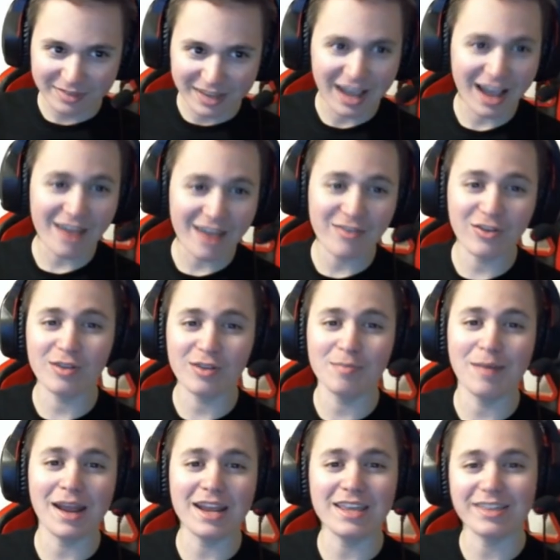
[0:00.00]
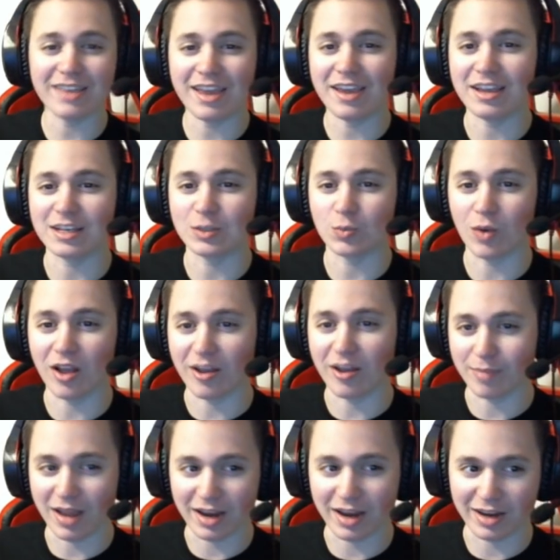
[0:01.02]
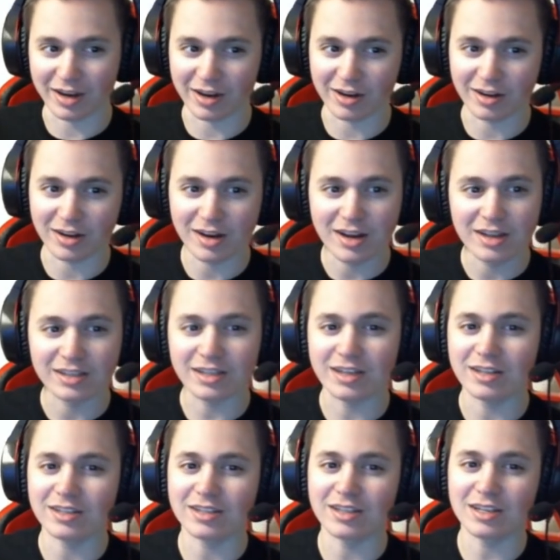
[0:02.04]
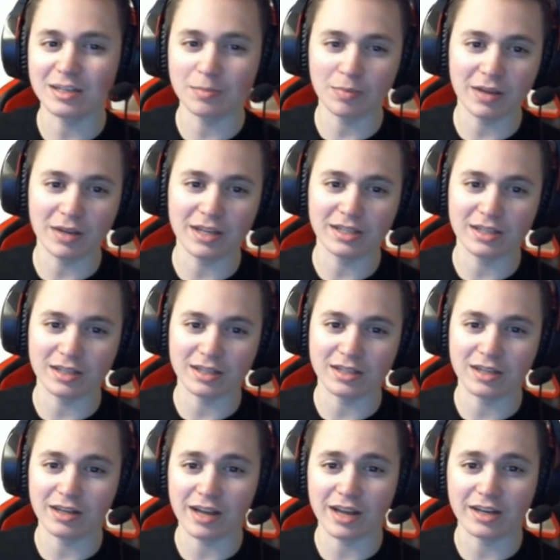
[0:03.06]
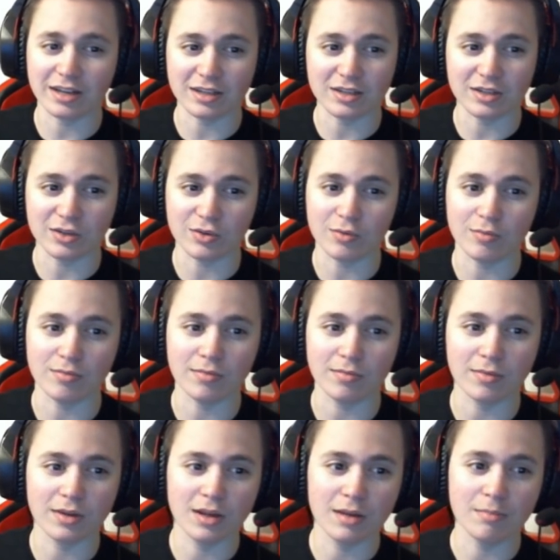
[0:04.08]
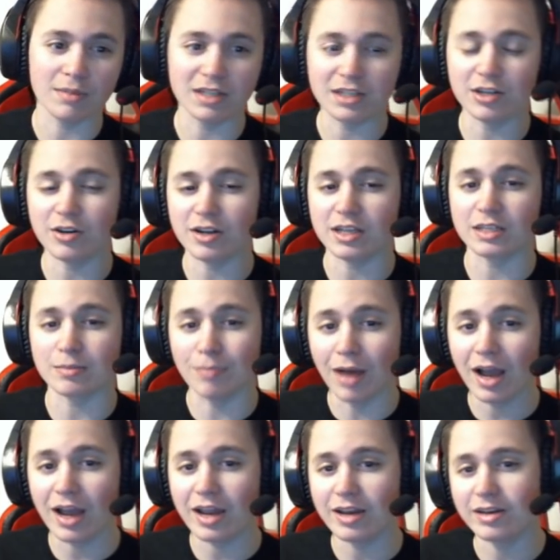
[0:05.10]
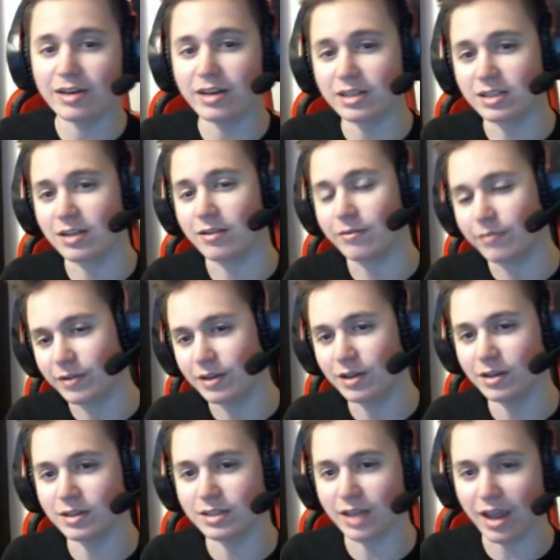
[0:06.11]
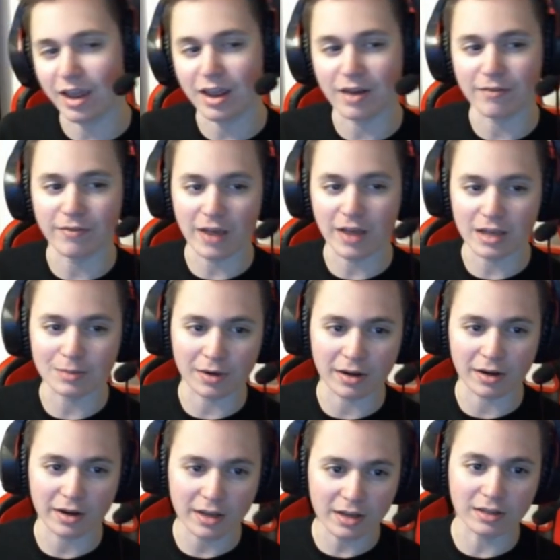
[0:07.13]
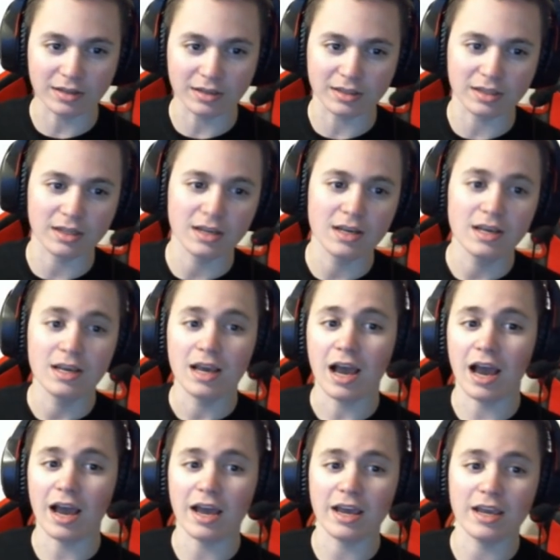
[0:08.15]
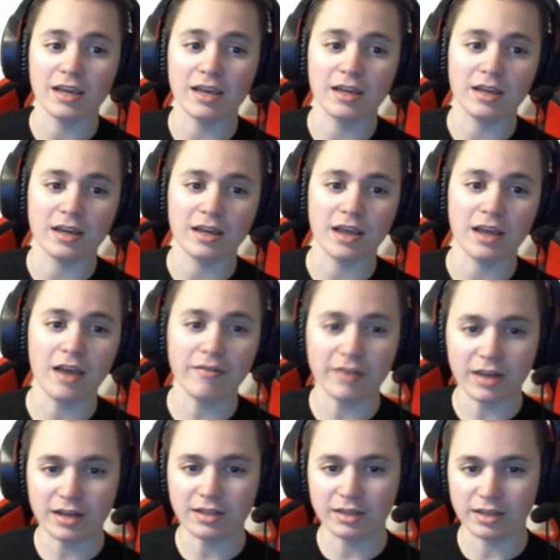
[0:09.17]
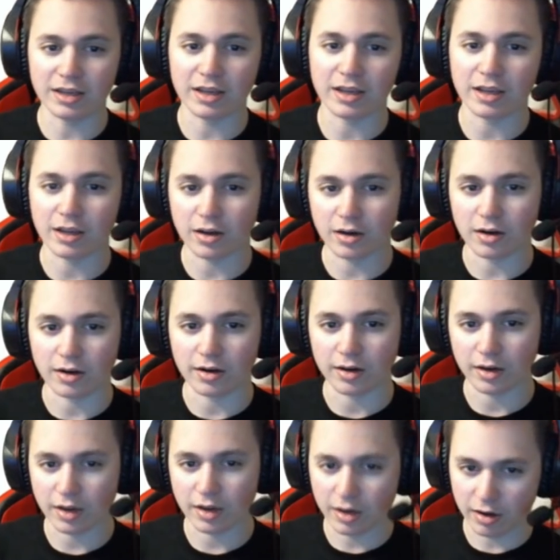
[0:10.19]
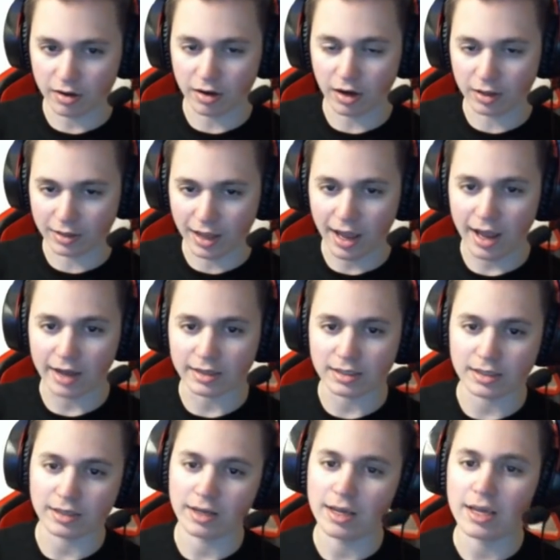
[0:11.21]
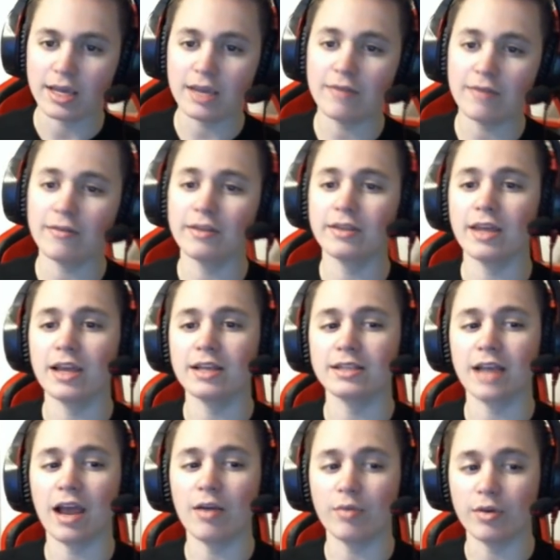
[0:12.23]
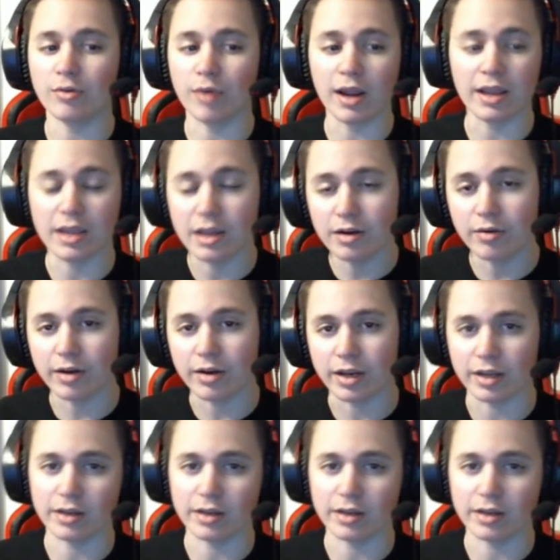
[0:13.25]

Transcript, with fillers: I've heard many things while I've been here, since this place is connected to Mysterious Mine, Dusting Fields, and Fazbear Hills. I evidently hear a lot, even things I regret hearing.